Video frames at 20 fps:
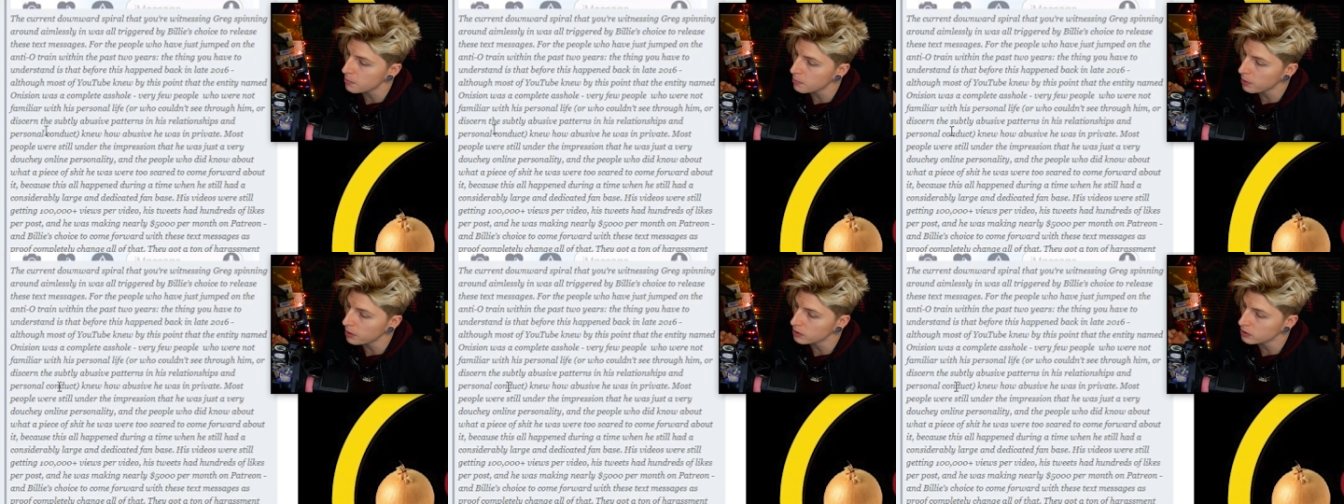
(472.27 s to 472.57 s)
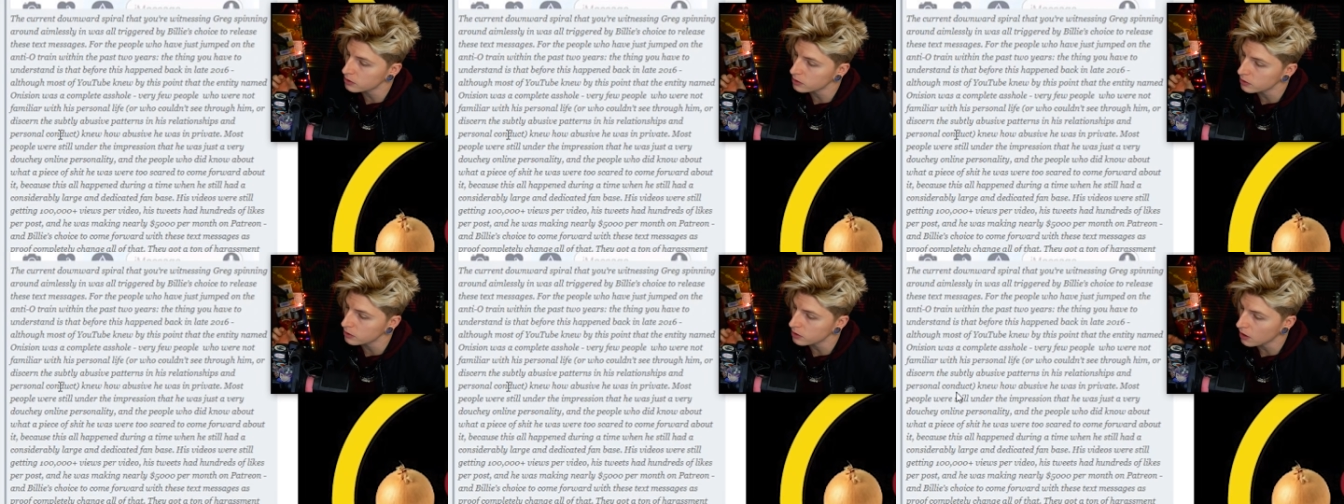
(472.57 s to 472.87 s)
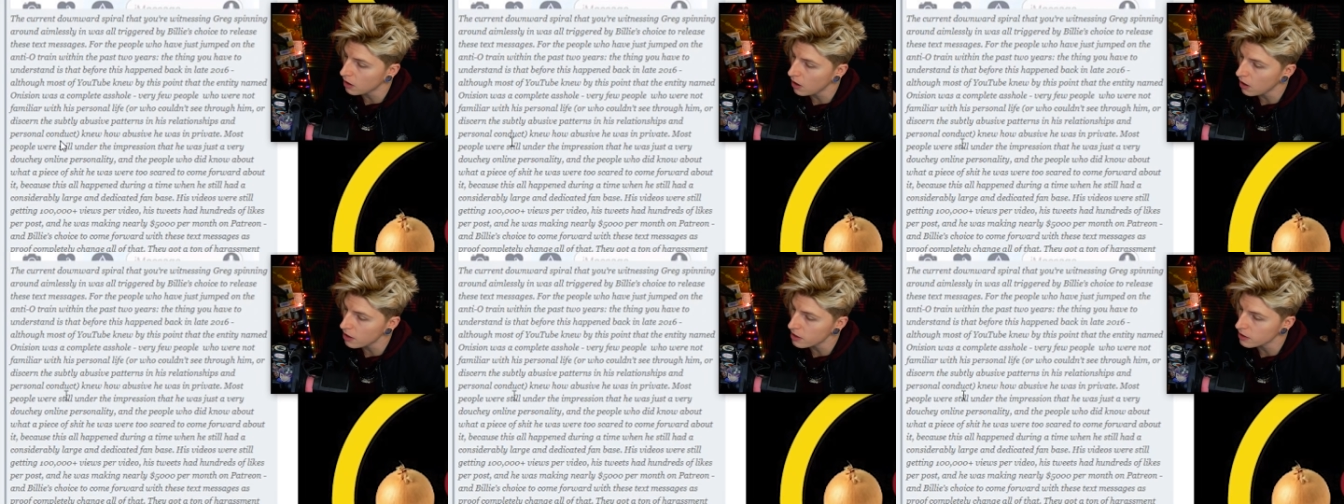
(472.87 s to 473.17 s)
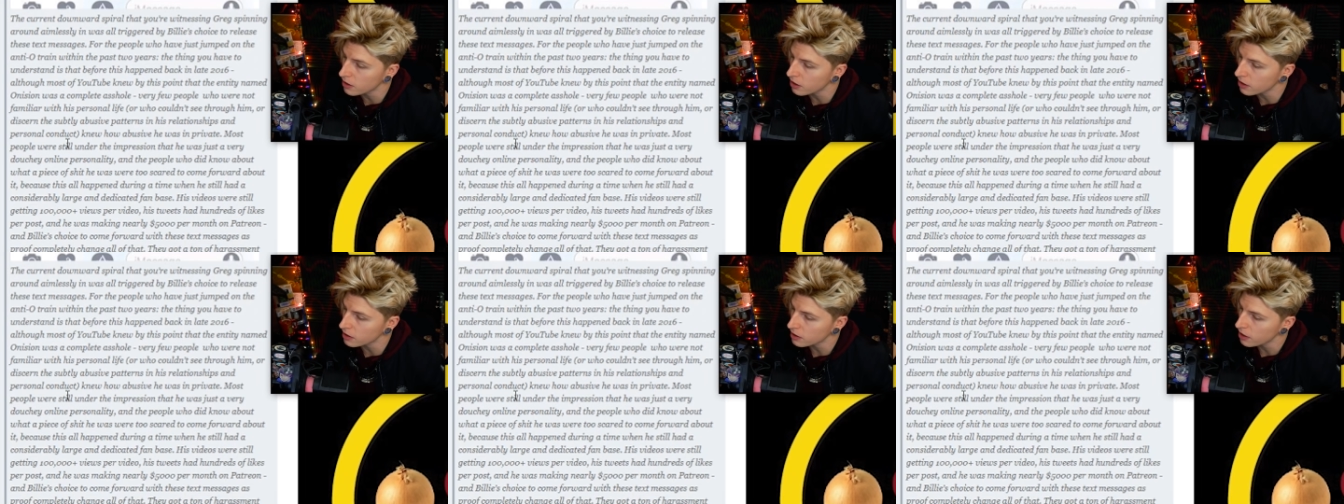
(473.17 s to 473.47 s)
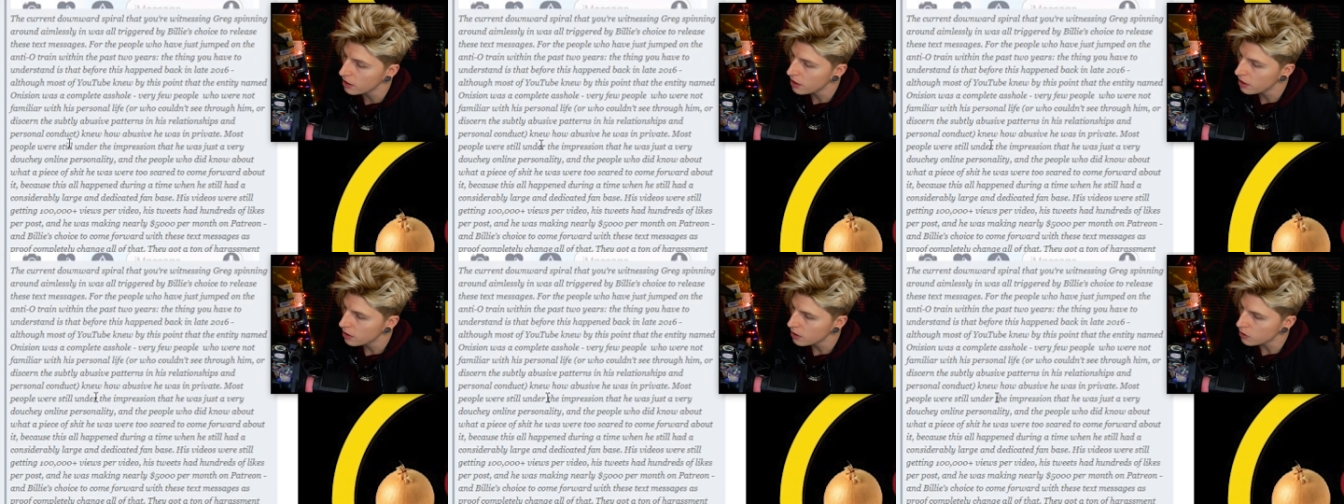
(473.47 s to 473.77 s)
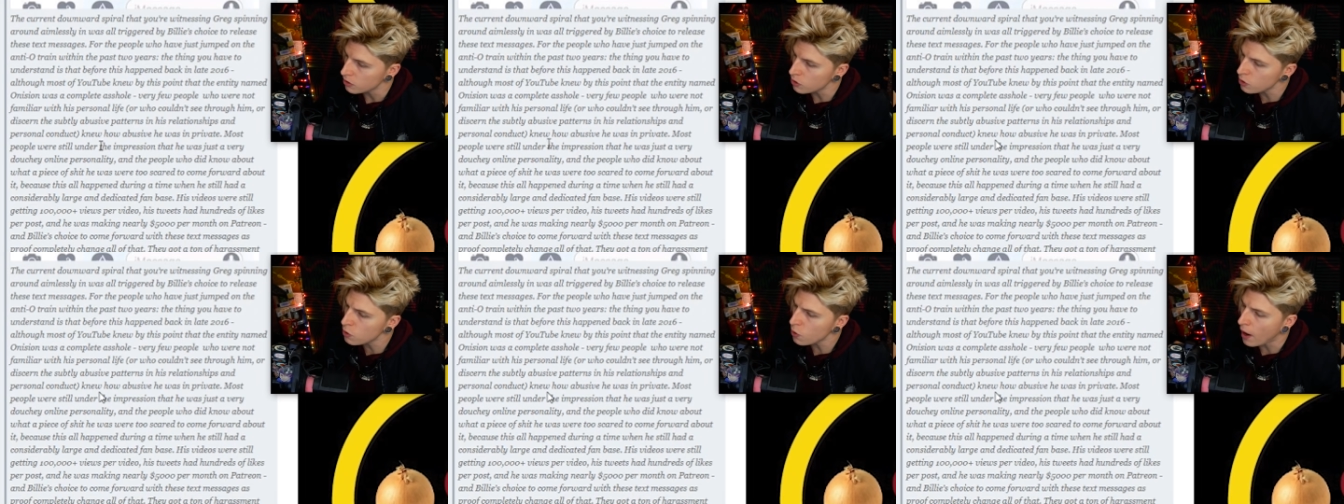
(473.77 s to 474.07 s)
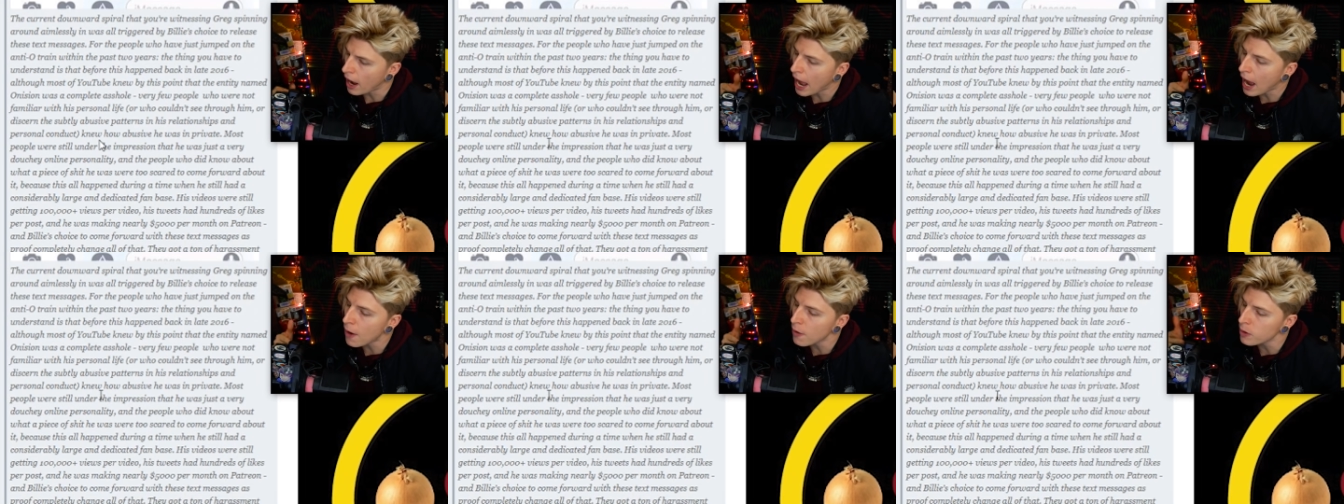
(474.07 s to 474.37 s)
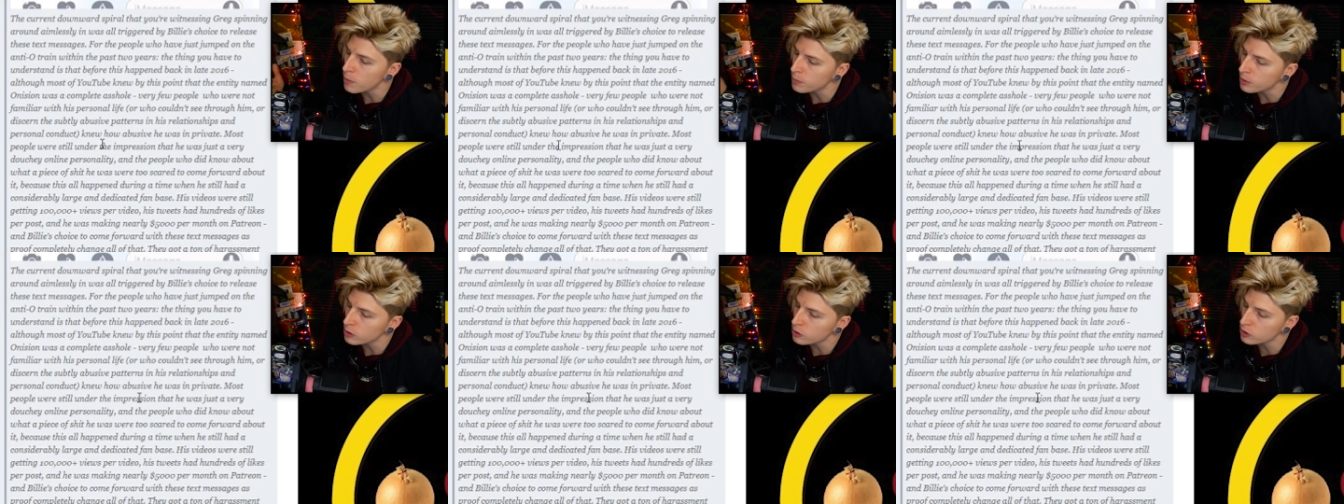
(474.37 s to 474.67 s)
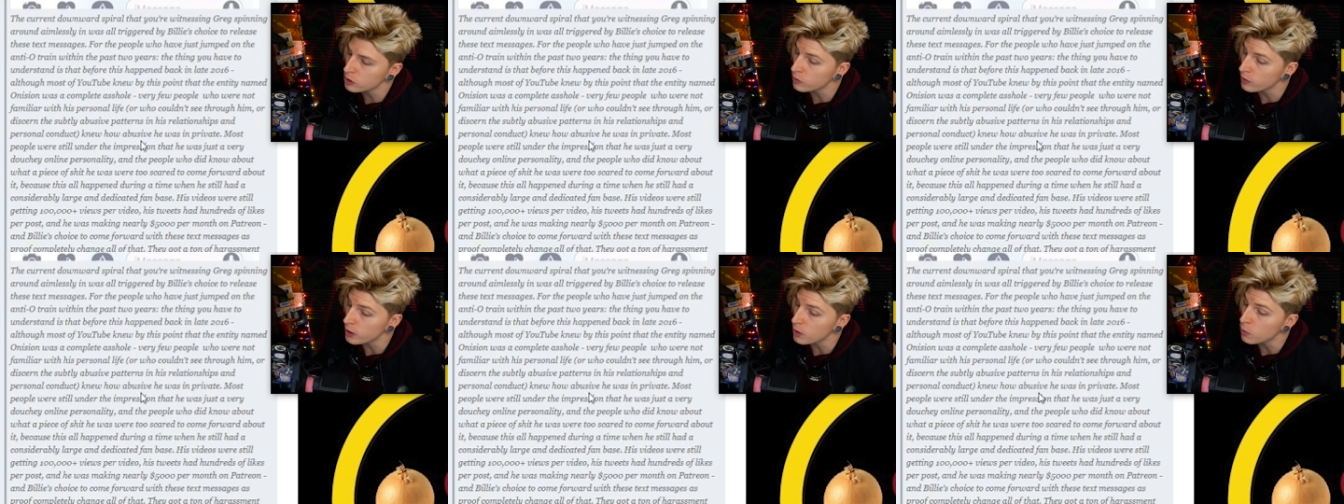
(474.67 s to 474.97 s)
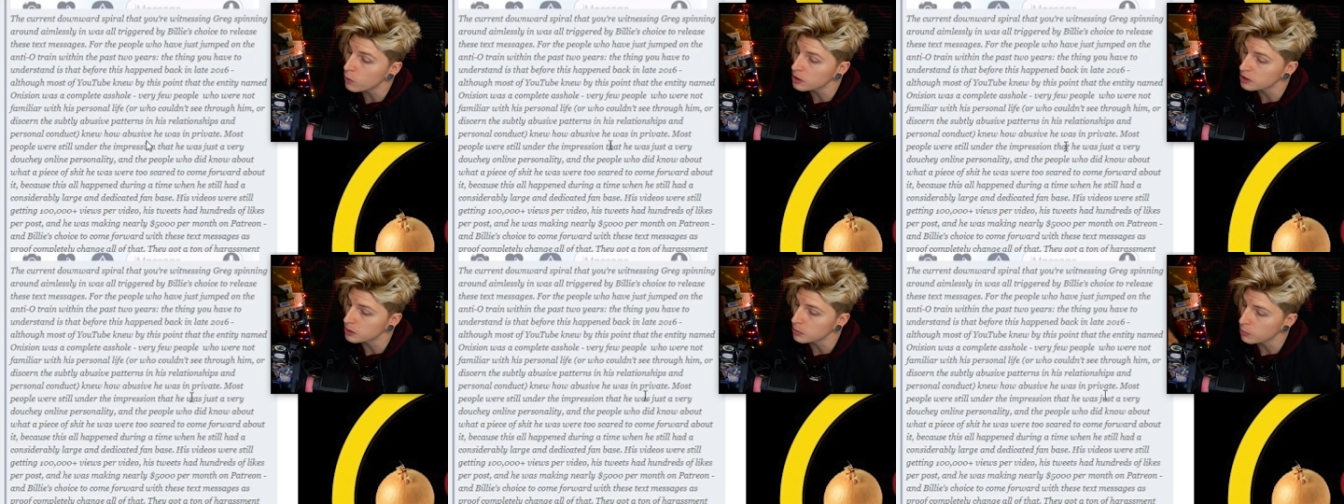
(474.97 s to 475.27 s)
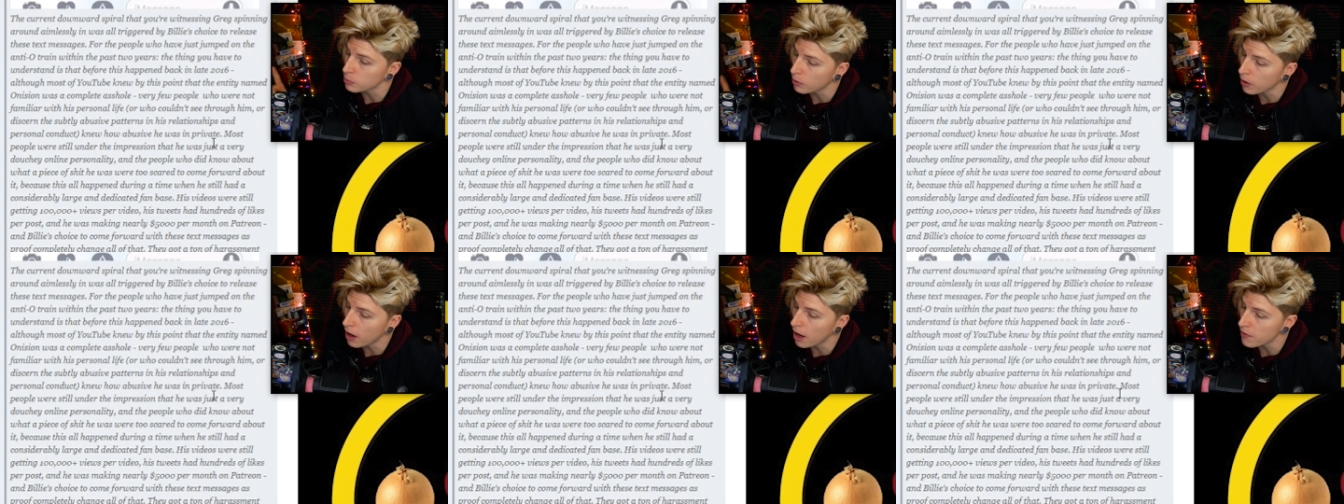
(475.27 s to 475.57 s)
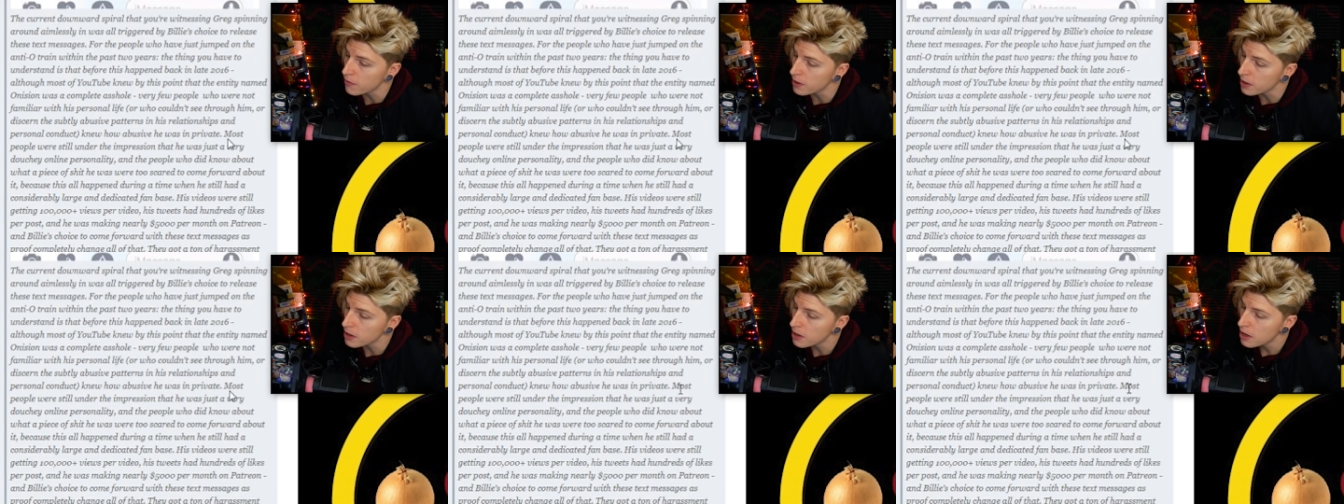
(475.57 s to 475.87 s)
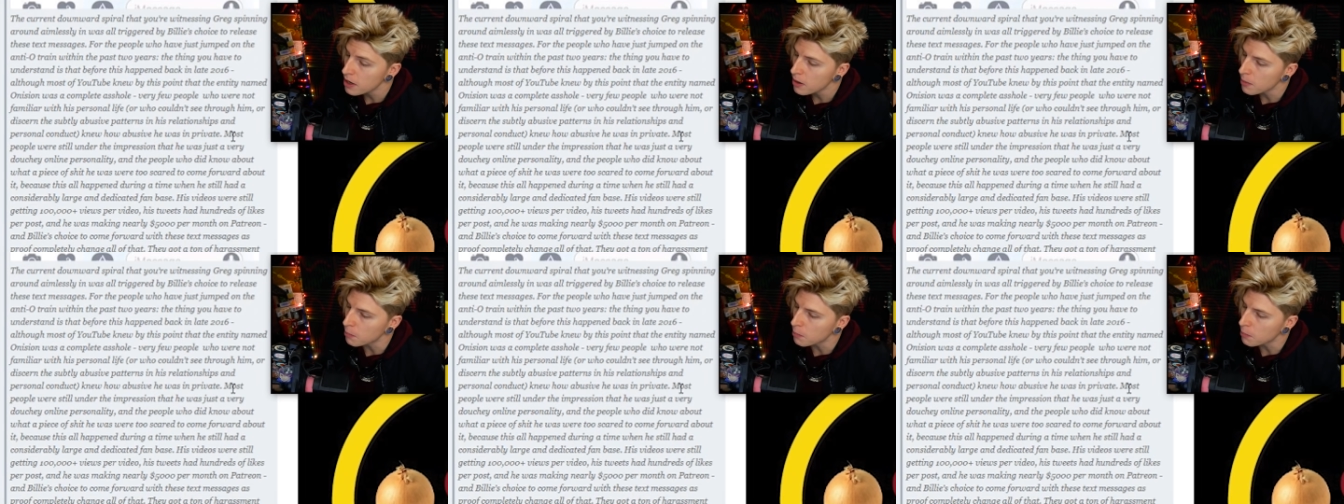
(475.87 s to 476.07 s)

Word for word: and personal conduct, knew how abusive he was in private.